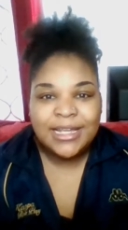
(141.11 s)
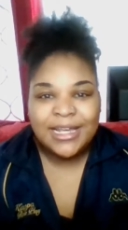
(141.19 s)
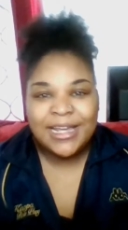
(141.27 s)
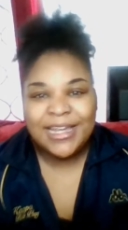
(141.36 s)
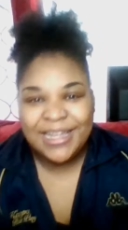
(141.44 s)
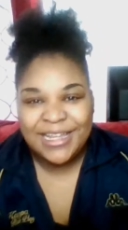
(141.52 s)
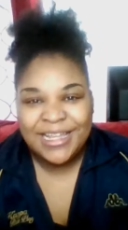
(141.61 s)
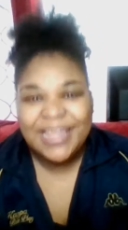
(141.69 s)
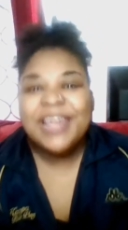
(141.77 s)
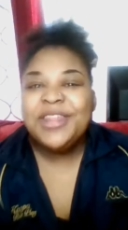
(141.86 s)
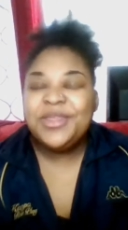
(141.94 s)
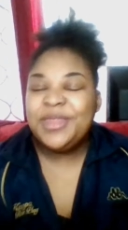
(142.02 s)

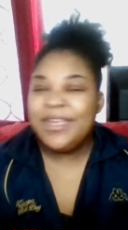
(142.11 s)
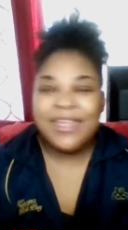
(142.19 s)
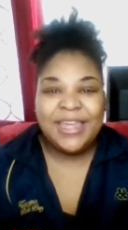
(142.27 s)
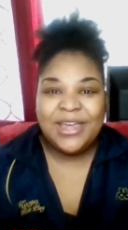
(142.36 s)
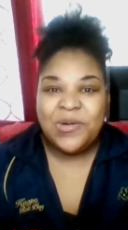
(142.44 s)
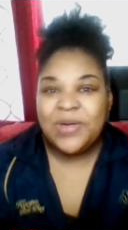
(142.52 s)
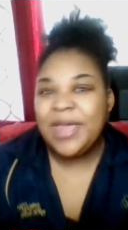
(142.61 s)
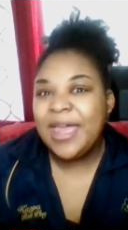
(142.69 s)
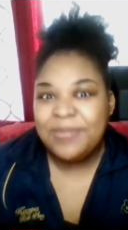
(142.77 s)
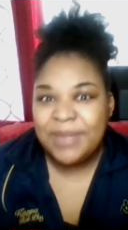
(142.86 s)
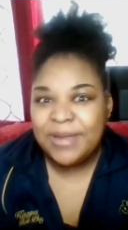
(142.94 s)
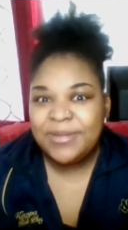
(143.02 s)
thinking,
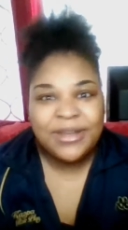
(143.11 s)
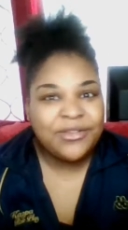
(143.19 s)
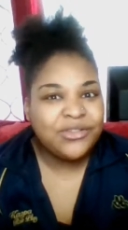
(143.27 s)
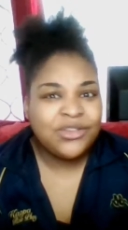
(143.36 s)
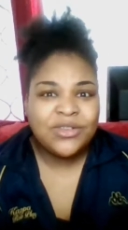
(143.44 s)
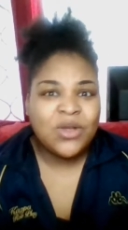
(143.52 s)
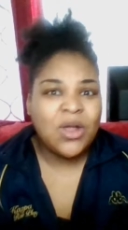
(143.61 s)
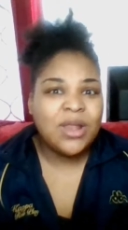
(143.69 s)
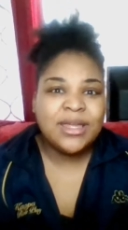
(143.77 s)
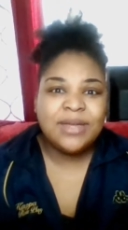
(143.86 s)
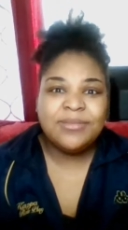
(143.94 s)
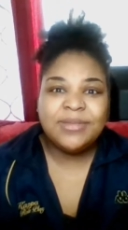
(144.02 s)
okay, maybe they're just
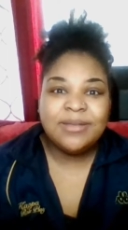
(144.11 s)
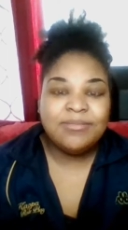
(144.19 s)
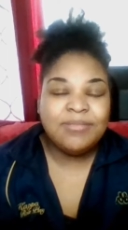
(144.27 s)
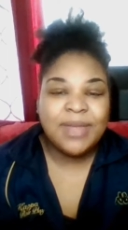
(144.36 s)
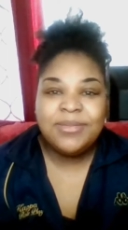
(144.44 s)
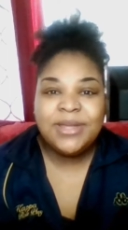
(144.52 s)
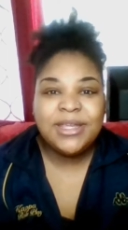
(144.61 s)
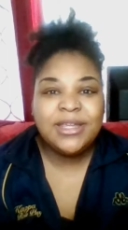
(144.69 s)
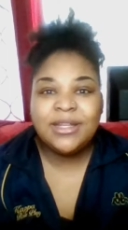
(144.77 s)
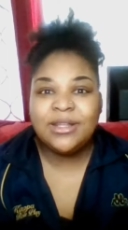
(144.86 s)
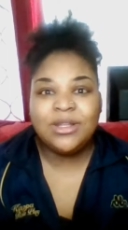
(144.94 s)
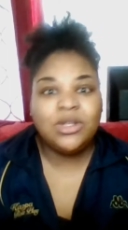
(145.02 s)
calling him, maybe
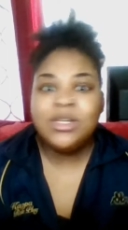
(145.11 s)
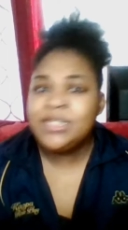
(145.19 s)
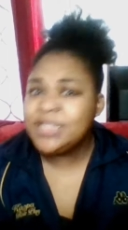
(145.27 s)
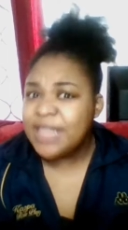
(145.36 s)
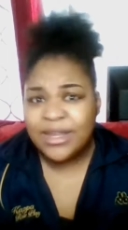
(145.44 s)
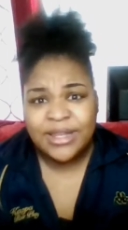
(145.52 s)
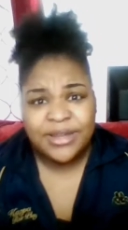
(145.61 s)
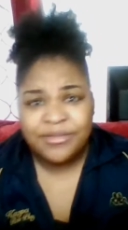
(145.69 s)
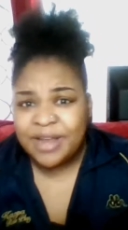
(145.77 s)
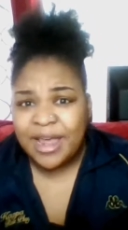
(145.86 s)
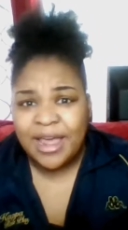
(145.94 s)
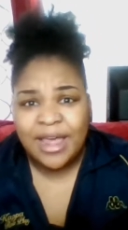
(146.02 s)
he looks like their
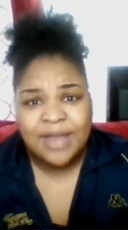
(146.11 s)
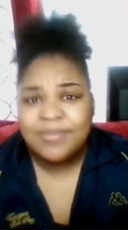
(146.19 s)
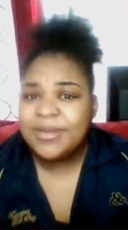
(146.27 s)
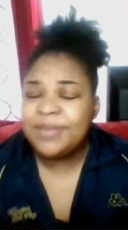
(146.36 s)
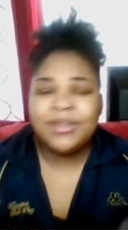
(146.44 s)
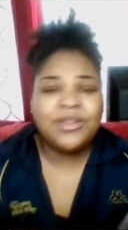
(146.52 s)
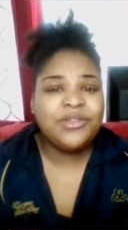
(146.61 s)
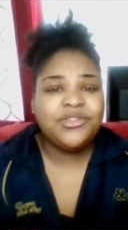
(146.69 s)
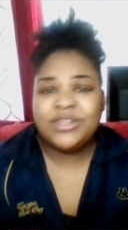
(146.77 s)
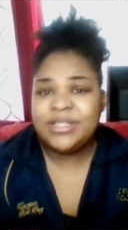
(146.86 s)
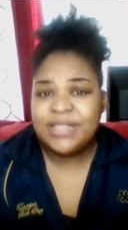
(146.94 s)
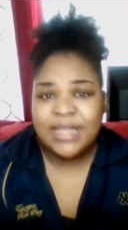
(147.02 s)
dad, maybe they're
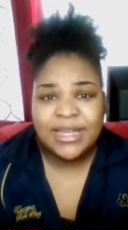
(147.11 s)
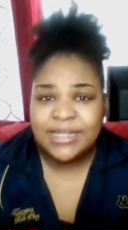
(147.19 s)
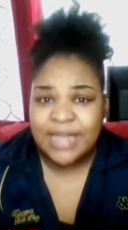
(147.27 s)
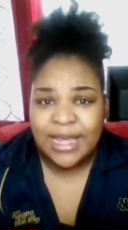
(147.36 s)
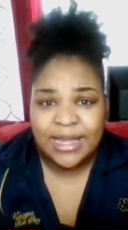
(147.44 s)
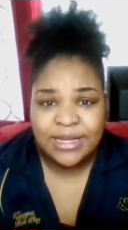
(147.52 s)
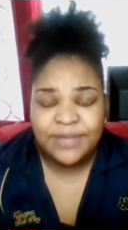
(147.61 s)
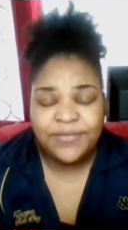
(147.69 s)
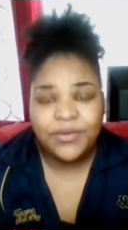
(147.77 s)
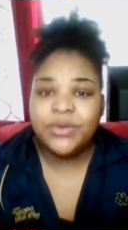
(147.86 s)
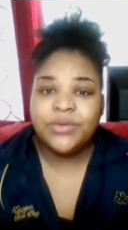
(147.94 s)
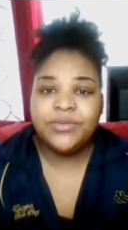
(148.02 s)
just saying daddy
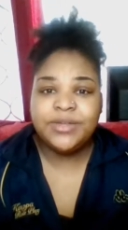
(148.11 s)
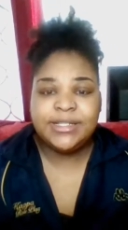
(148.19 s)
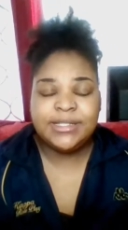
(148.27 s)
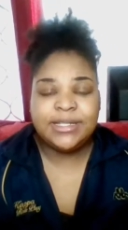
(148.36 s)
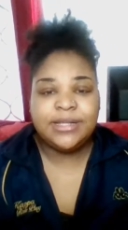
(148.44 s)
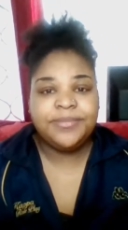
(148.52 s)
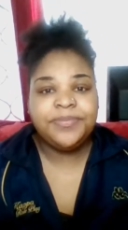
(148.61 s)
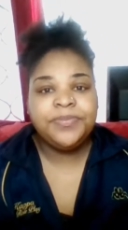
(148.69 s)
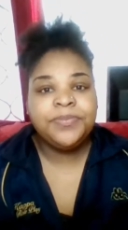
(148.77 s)
for no reason.